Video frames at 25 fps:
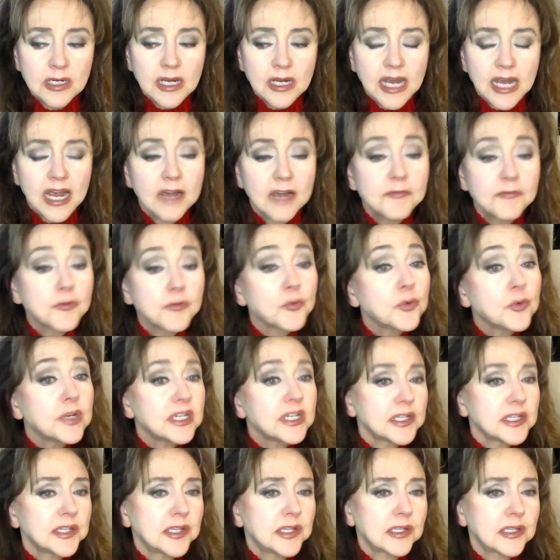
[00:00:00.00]
have
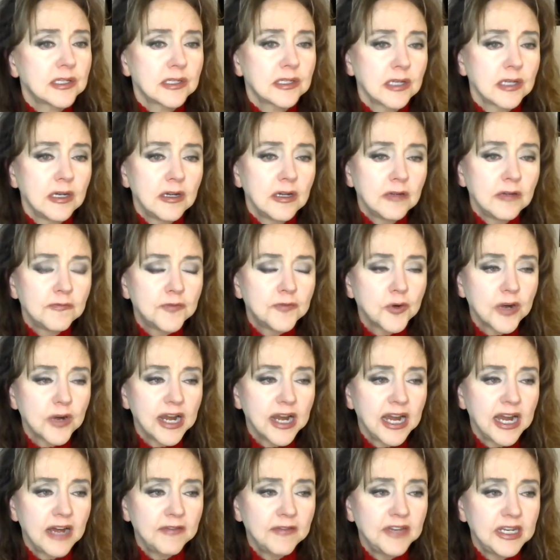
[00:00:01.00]
risks for
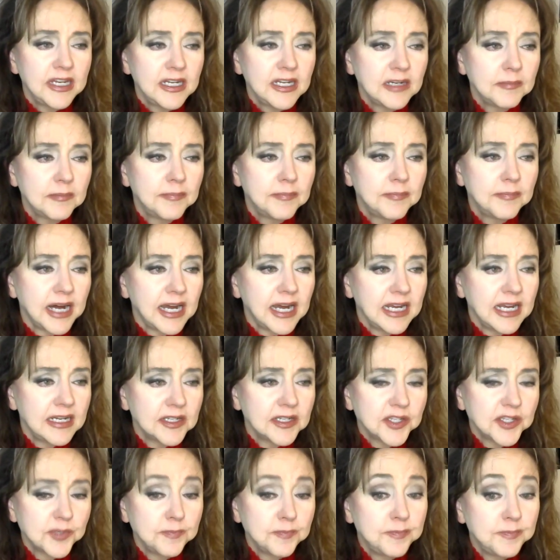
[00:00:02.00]
having
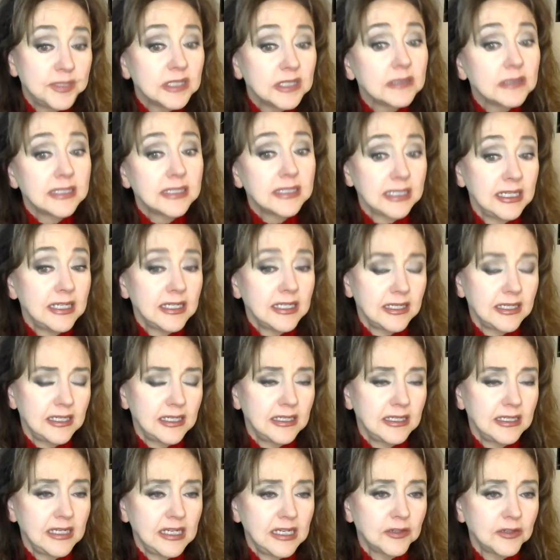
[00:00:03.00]
bias built
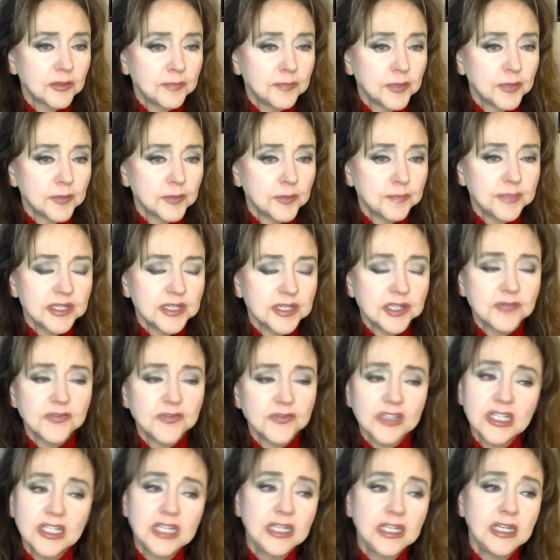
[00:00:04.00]
in, either
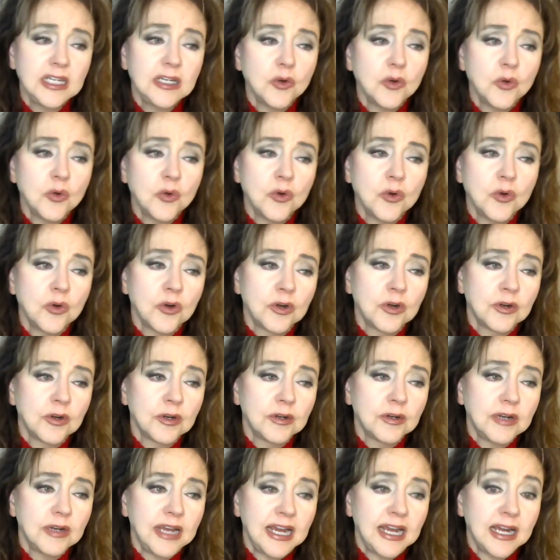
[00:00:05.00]
purposefully
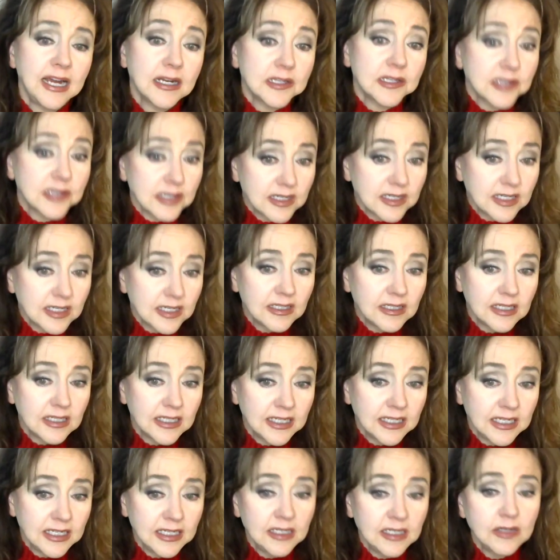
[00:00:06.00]
or
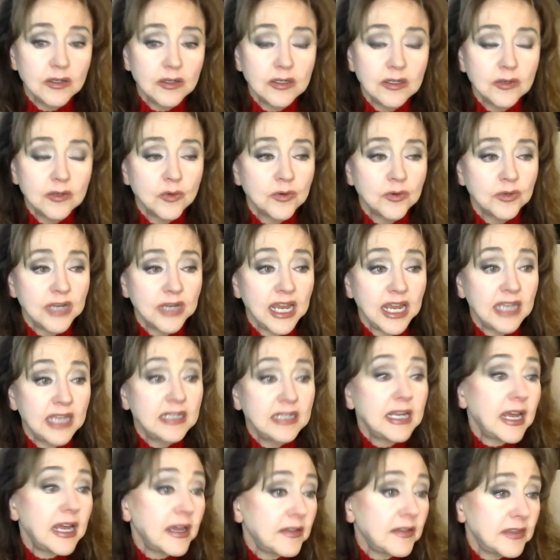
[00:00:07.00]
accidentally, and
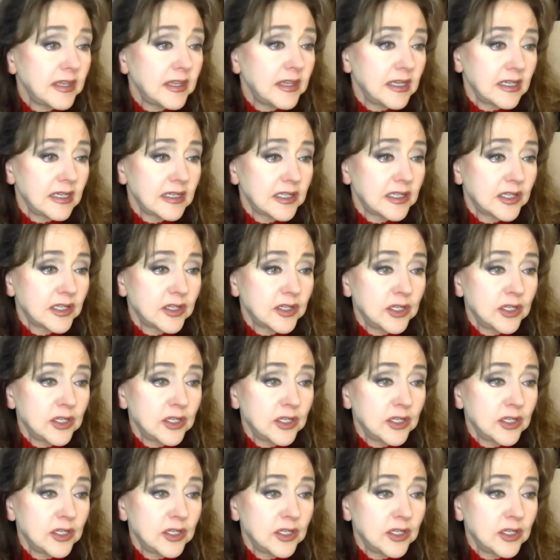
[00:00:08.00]
ethics